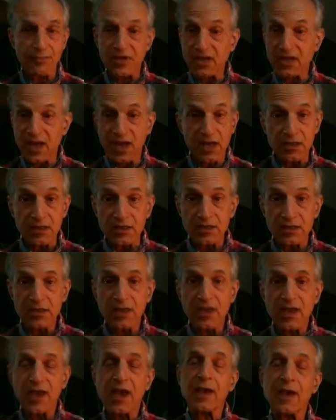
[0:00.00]
begins.
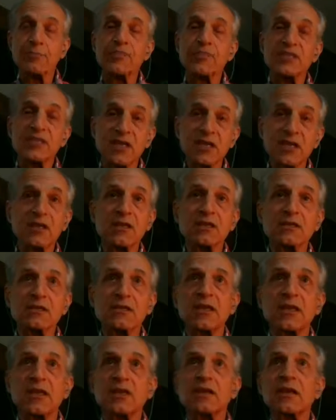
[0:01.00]
And
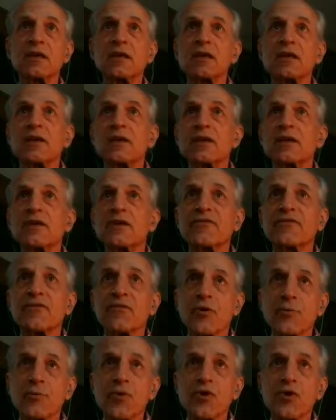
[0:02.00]
particularly for
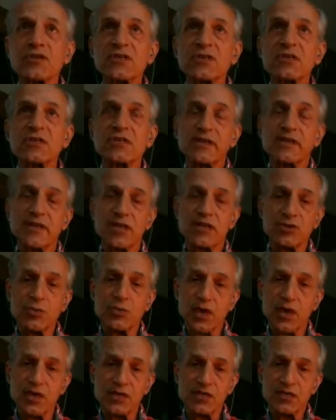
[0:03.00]
a person in their
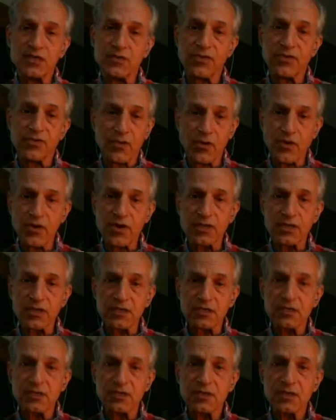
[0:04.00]
20s and
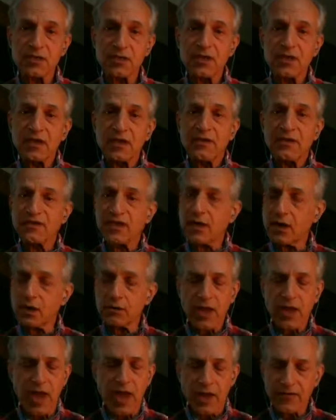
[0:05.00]
30s, if they
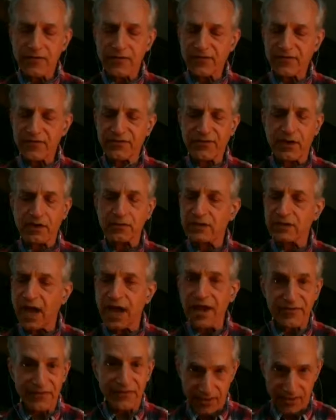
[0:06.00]
don't have a
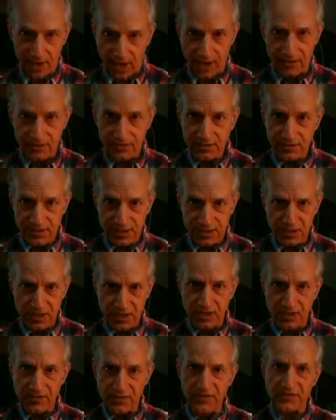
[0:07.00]
life yet to
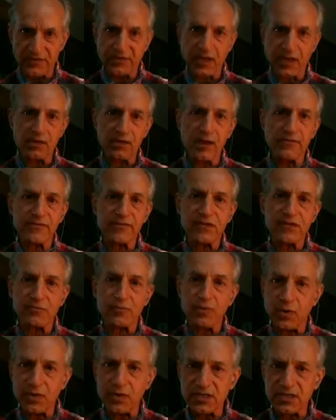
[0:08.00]
speak of, if they don't have a
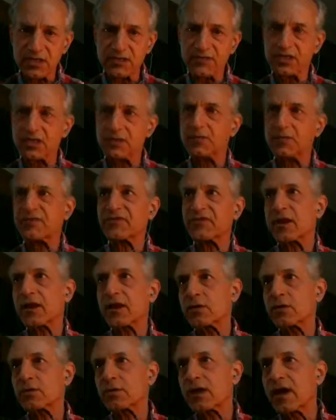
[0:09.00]
support system, if they
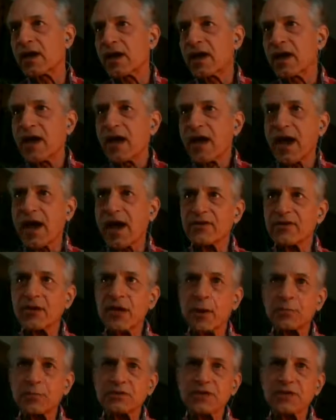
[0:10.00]
don't have a
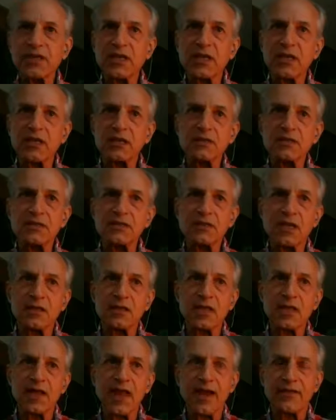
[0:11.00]
couple of kids that
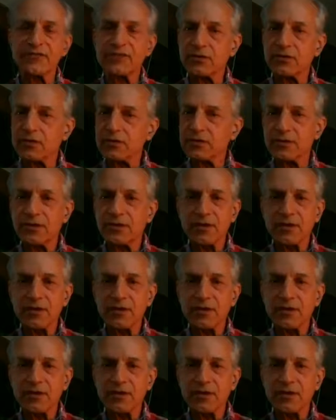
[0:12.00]
they have to,